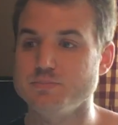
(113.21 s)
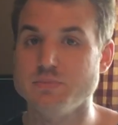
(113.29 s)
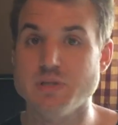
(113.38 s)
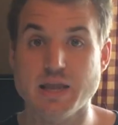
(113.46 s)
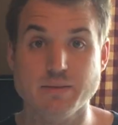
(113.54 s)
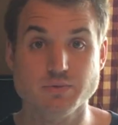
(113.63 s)

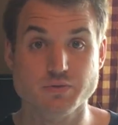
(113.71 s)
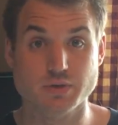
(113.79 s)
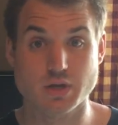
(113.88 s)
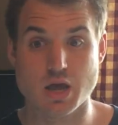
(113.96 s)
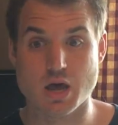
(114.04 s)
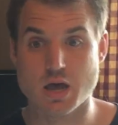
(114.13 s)
names for
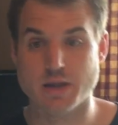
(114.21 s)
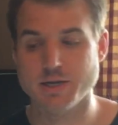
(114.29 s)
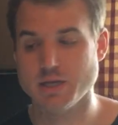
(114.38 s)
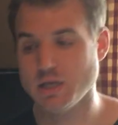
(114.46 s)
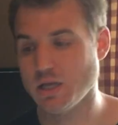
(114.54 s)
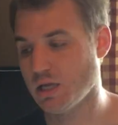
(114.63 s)
God
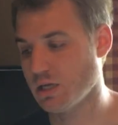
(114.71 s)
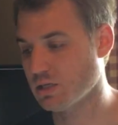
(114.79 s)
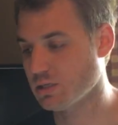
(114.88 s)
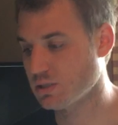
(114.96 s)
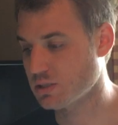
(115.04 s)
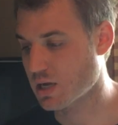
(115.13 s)

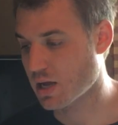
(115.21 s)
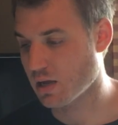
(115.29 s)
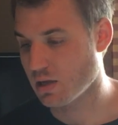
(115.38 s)
is